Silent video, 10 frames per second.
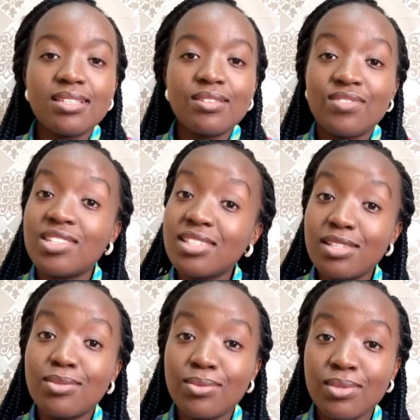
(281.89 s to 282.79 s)
If
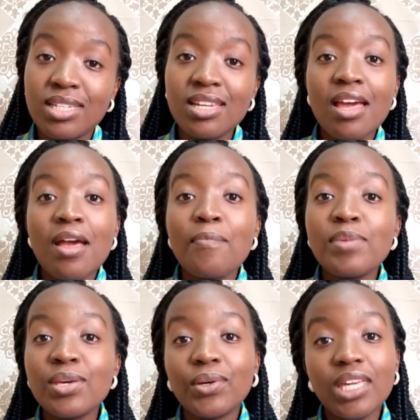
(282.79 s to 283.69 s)
Jesus would
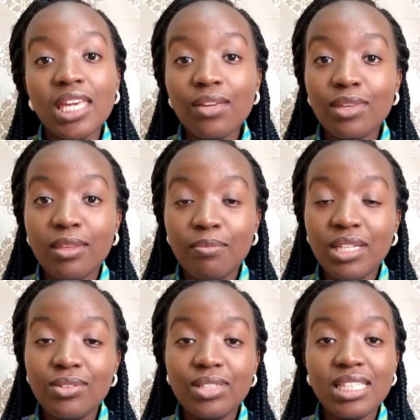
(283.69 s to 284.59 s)
be okay with me
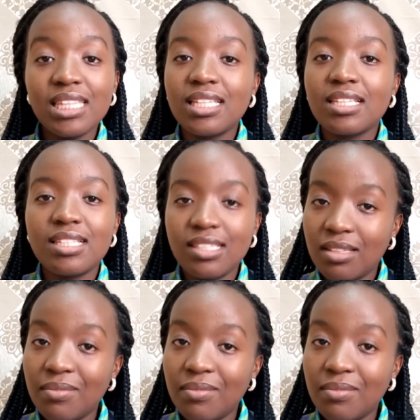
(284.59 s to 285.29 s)
doing this,